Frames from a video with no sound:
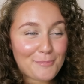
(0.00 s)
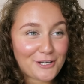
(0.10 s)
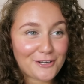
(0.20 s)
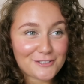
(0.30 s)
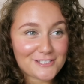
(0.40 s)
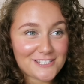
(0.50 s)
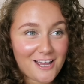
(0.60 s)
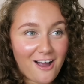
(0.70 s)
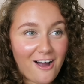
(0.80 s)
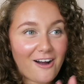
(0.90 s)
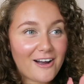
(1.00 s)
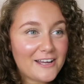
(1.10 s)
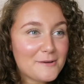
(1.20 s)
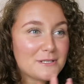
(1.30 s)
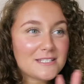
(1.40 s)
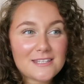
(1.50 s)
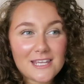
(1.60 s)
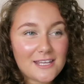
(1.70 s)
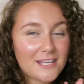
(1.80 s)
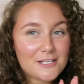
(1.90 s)
because I was
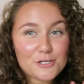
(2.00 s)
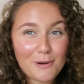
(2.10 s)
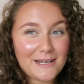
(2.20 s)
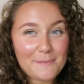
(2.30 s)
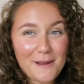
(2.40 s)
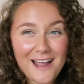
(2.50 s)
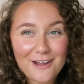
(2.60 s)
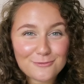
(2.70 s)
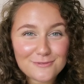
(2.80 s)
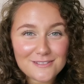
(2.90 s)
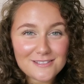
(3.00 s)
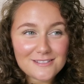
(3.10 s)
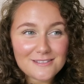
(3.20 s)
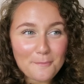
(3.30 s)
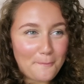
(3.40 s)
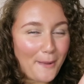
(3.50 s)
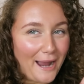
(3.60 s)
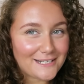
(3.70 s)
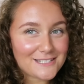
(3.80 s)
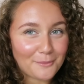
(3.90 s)
thinking £20
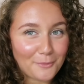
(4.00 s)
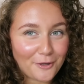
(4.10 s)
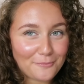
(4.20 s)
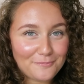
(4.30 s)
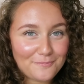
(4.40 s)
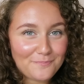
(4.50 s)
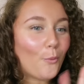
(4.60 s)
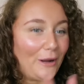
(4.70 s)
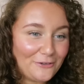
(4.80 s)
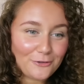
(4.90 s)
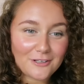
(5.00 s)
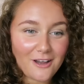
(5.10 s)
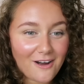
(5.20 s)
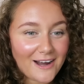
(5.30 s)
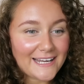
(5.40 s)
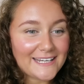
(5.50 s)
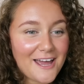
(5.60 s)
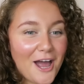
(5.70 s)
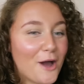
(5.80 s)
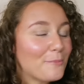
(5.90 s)
maximum. Went
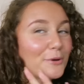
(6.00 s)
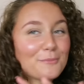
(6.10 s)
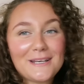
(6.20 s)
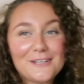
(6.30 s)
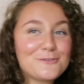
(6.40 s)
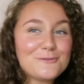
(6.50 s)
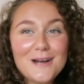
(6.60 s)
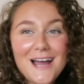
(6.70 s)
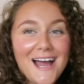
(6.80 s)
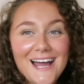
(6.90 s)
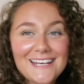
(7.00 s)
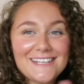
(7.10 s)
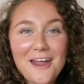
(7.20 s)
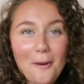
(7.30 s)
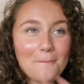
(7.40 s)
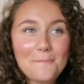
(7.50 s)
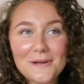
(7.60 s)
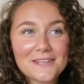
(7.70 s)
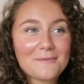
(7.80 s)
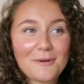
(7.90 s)
online, put my little
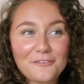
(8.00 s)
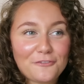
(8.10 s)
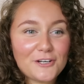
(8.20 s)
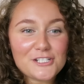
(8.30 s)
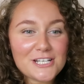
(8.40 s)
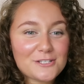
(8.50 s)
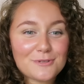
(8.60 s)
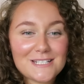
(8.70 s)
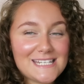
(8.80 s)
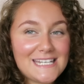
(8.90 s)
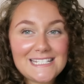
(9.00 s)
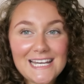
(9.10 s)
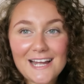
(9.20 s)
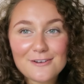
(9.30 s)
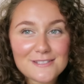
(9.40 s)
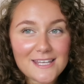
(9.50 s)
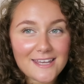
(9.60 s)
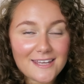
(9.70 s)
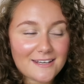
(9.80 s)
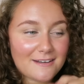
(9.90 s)
number that my fridge is, all the details
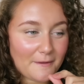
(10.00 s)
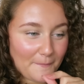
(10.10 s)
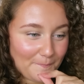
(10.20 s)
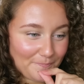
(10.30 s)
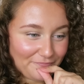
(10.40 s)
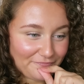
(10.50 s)
in.